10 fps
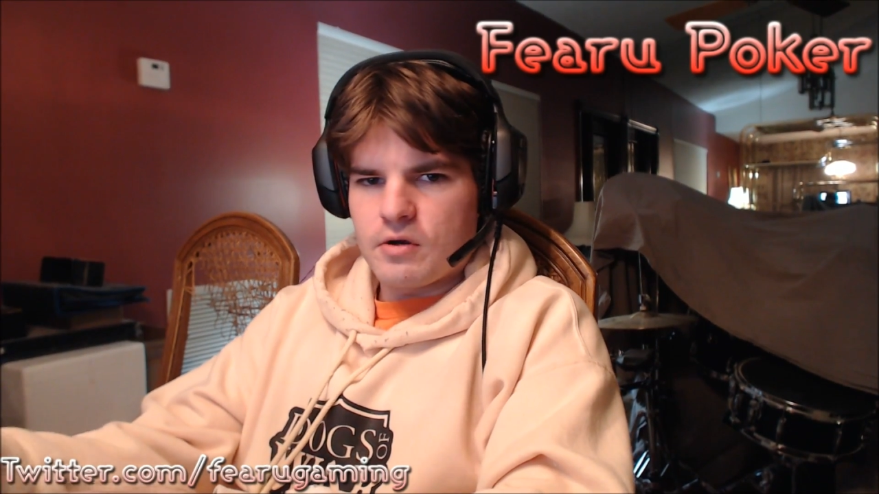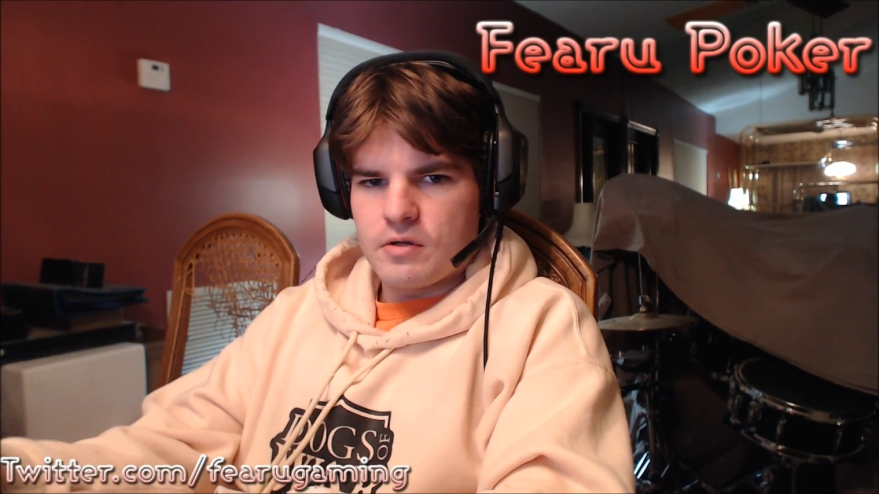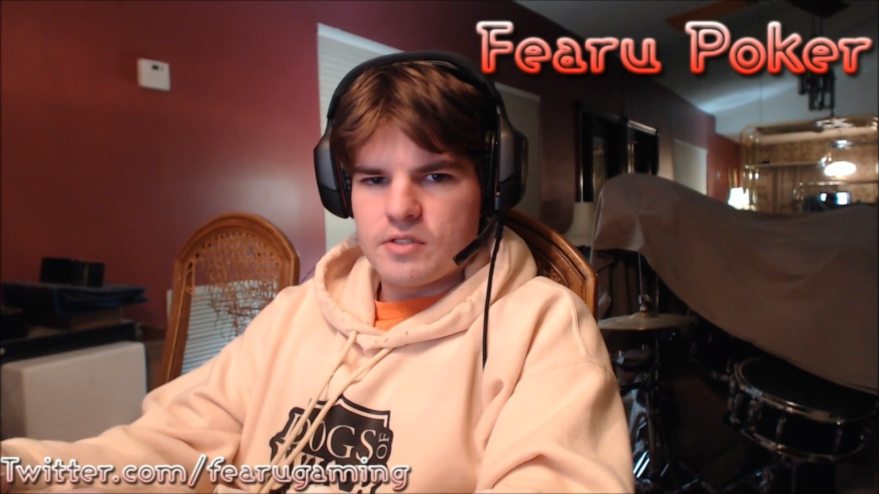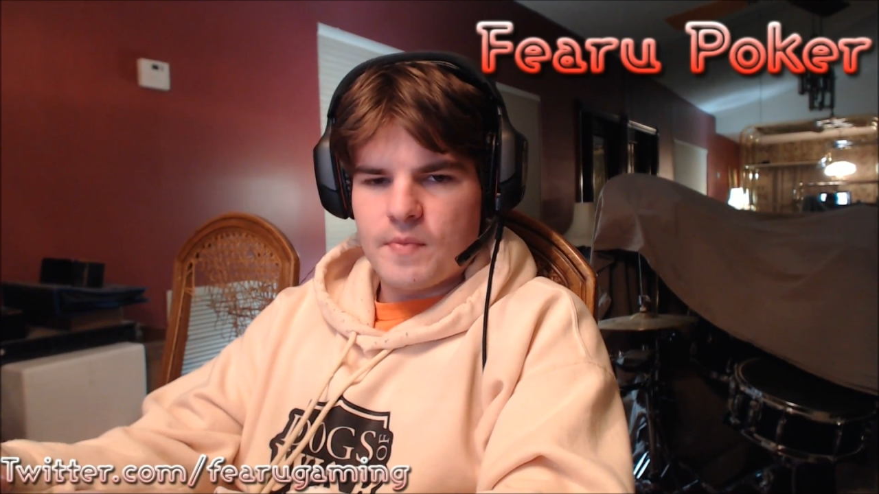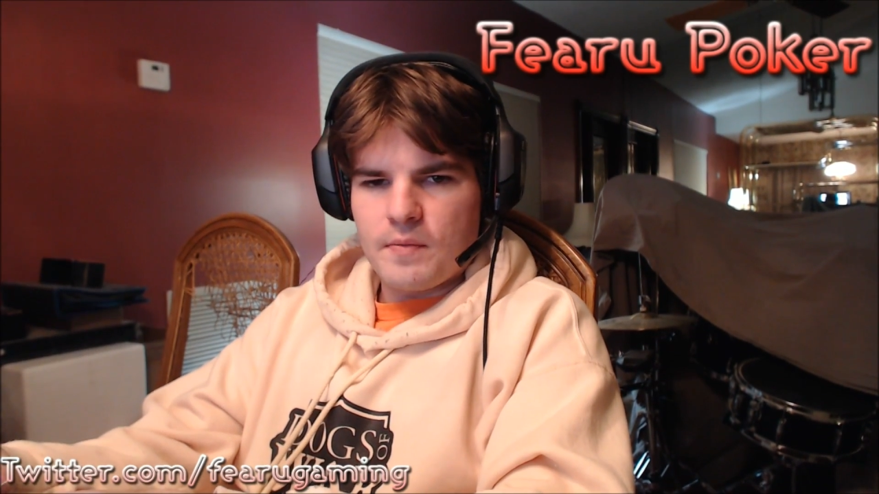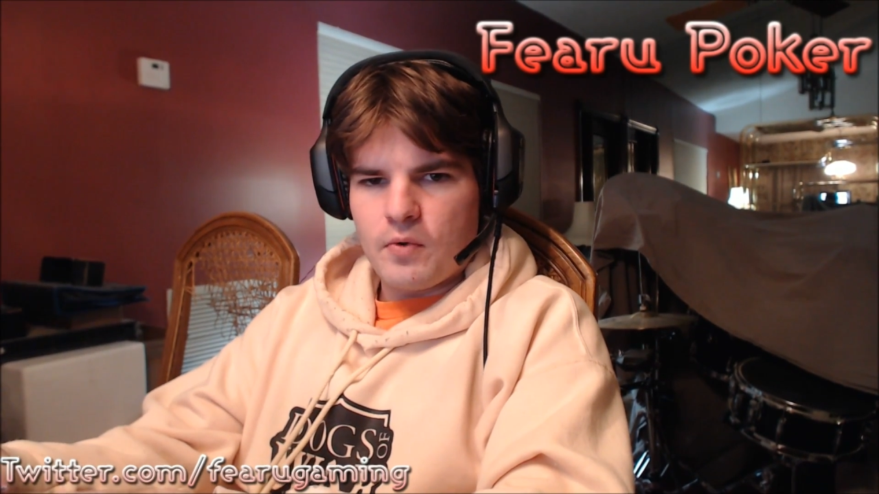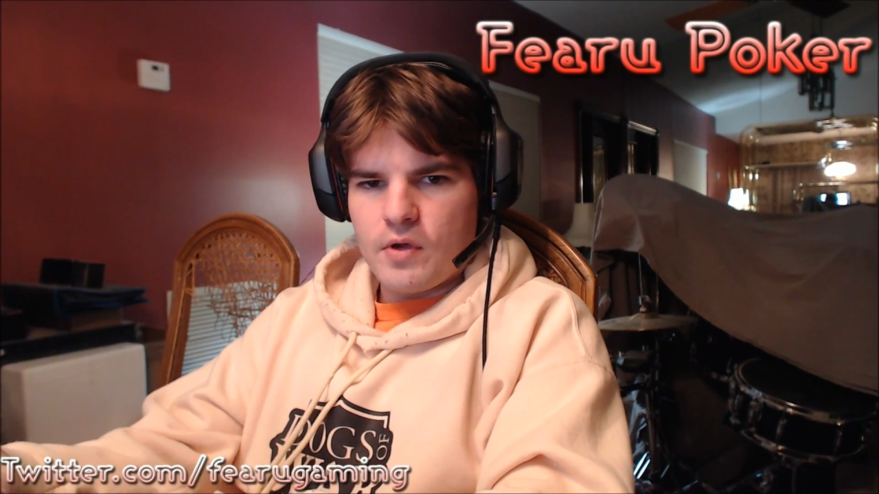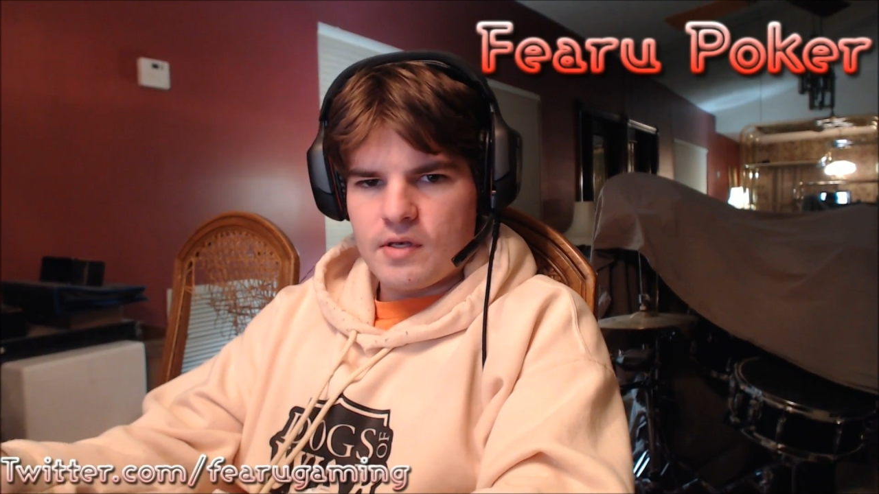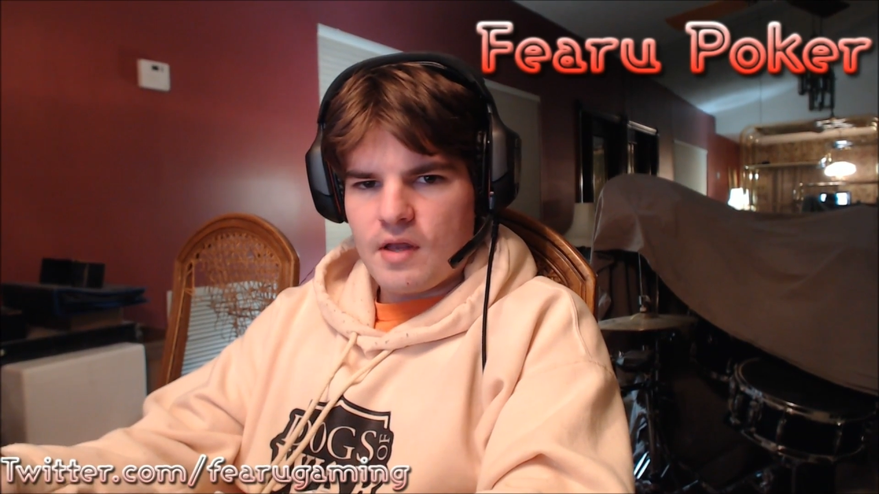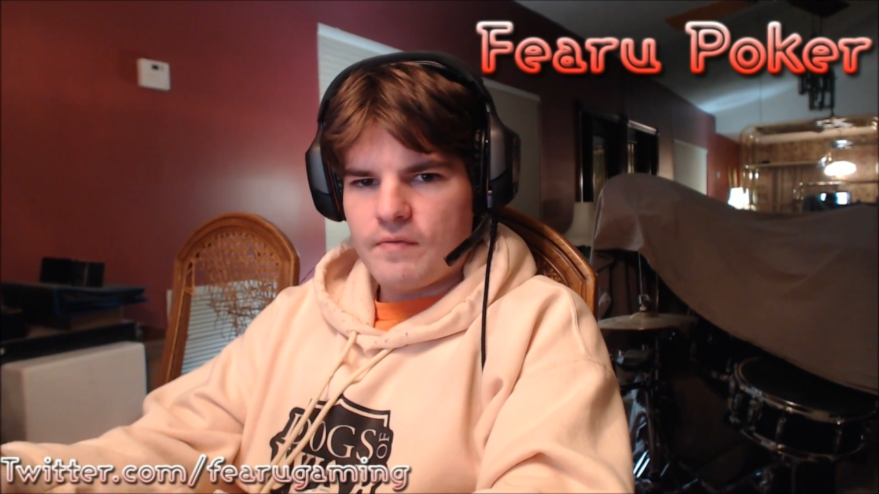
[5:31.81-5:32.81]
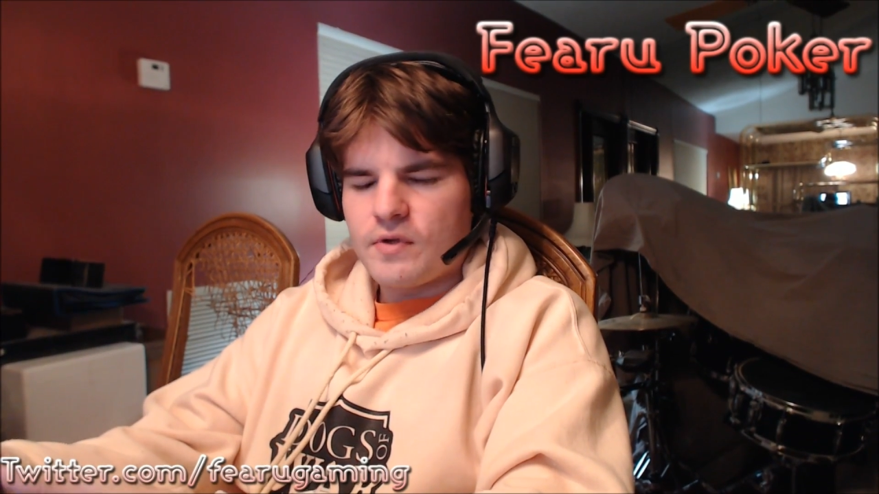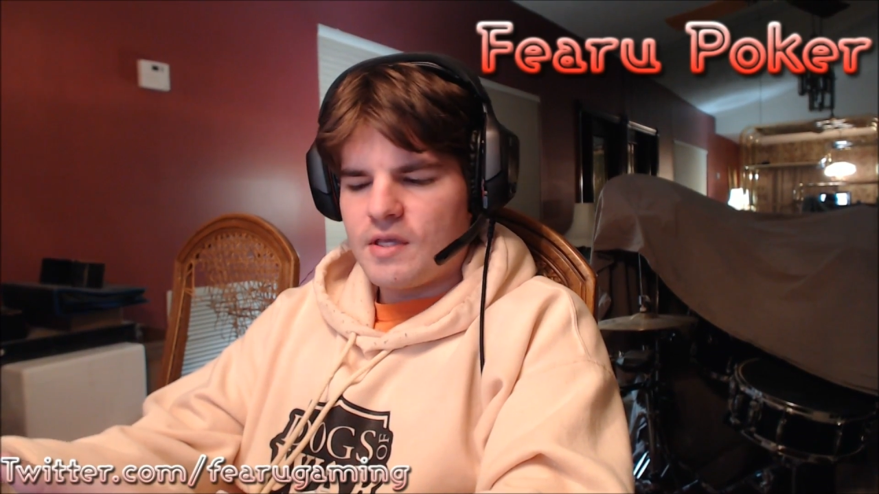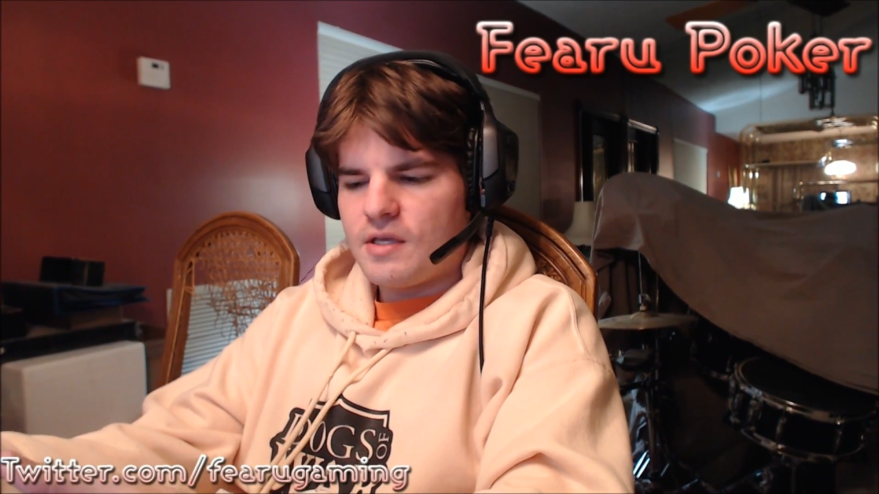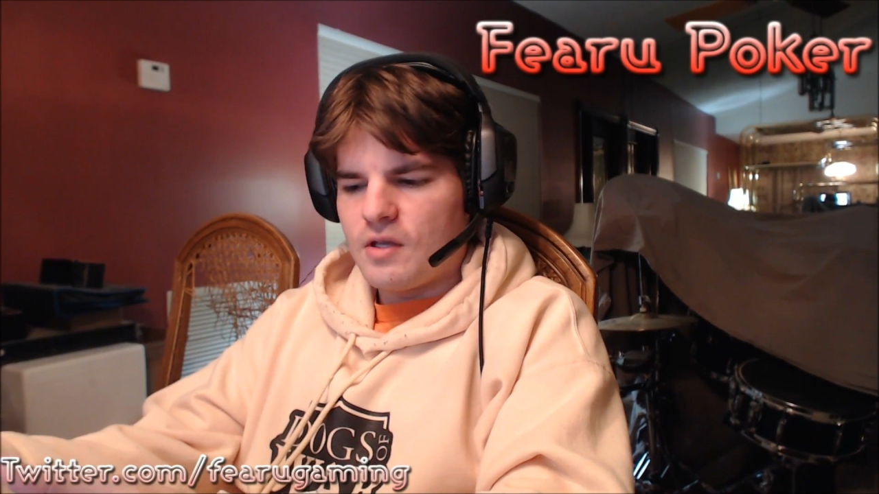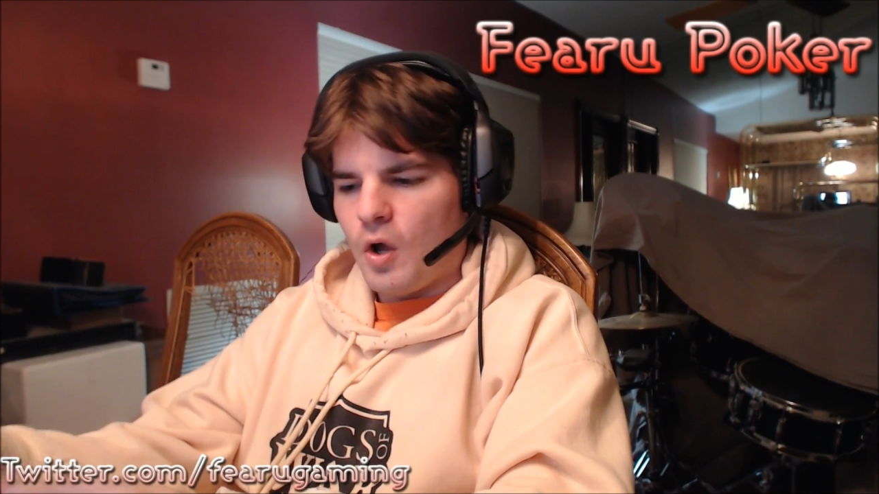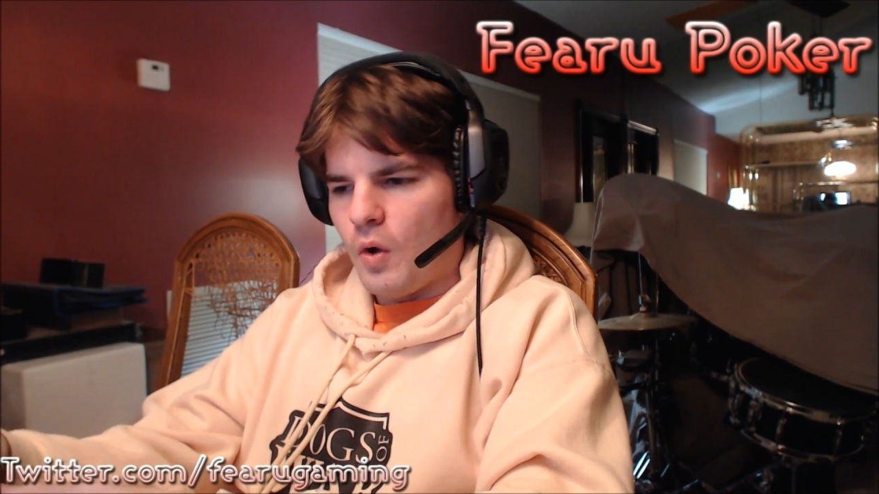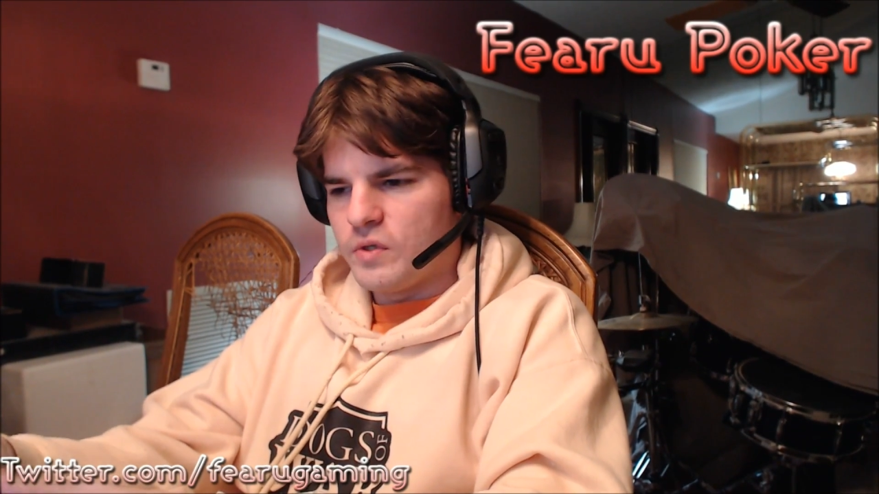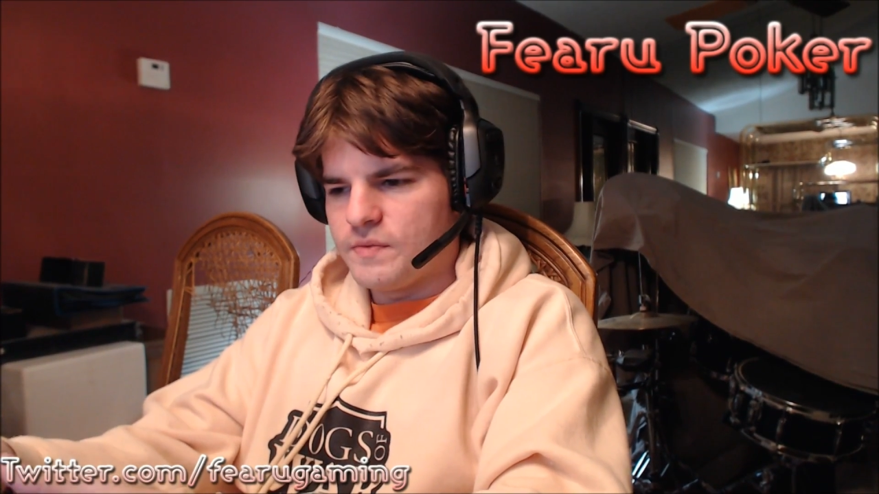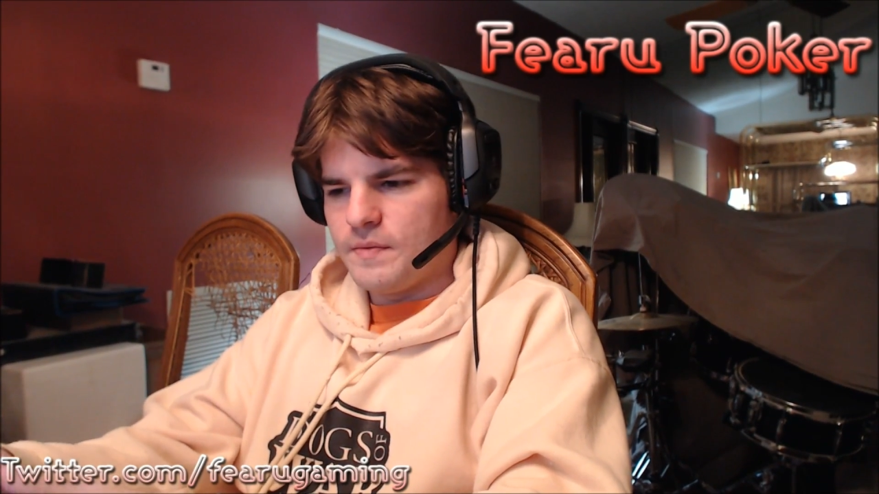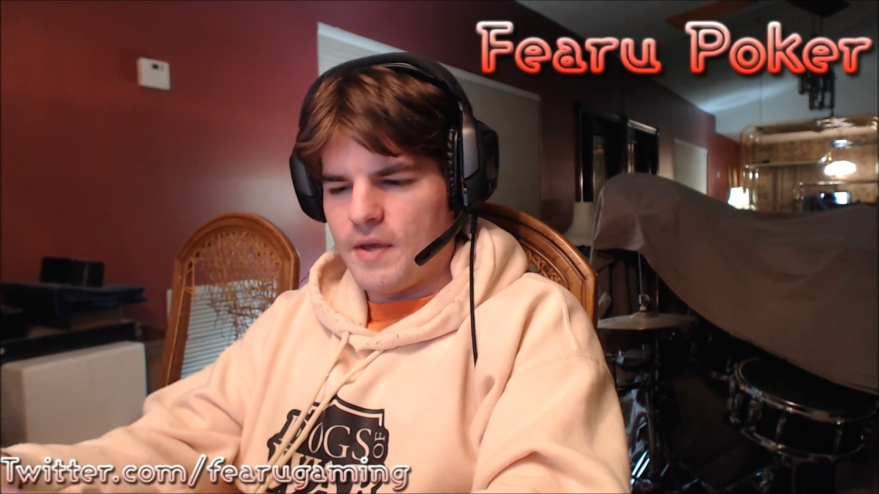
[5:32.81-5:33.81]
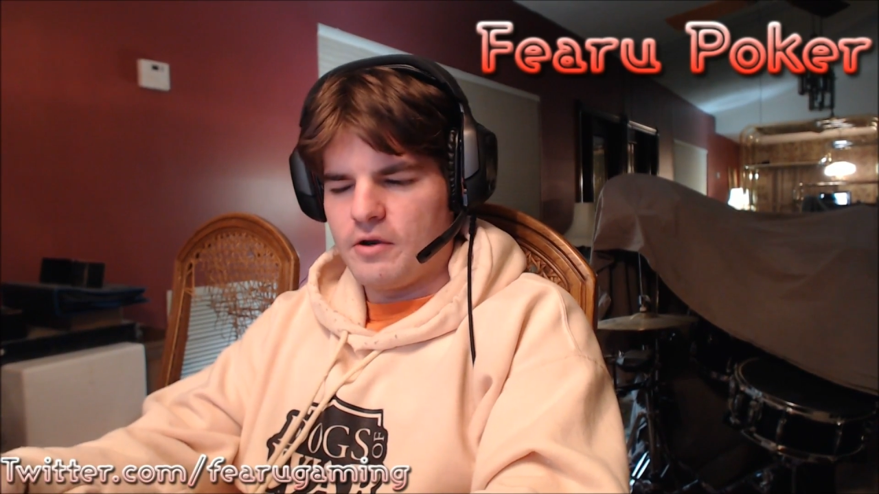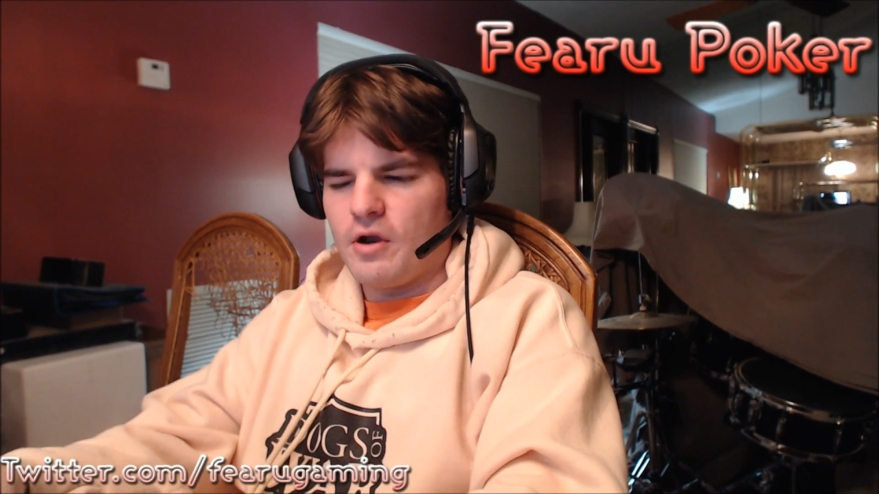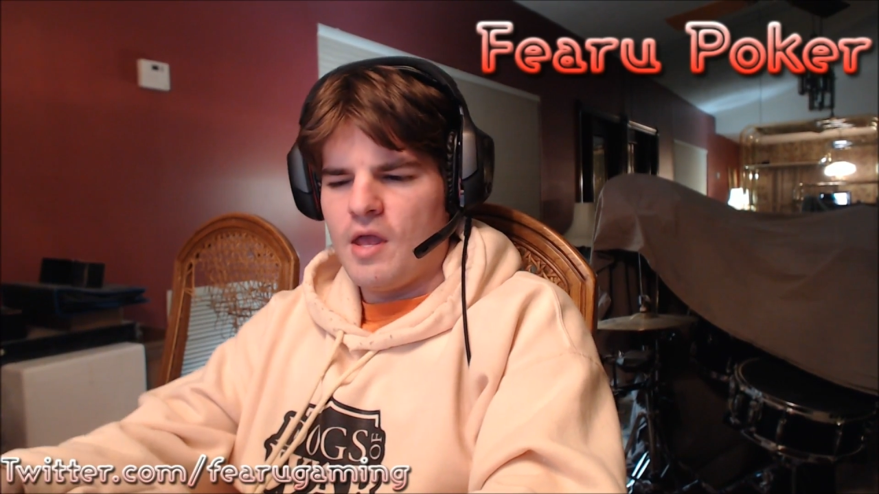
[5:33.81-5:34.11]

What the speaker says: Is my point. Everything can always be better,